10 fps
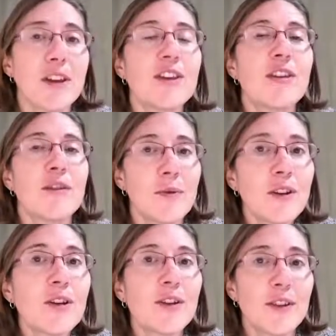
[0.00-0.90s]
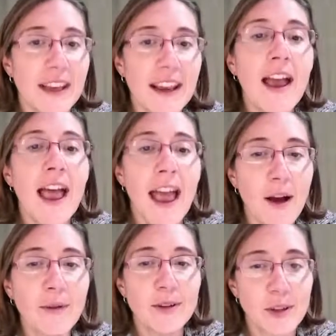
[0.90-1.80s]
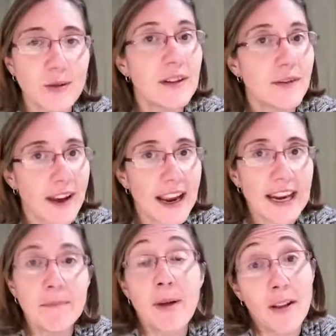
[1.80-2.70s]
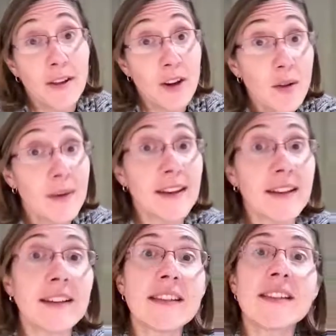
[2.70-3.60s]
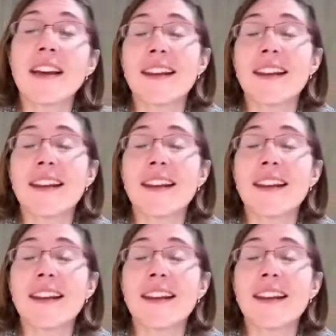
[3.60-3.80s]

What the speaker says: you were learning how to divide polynomials.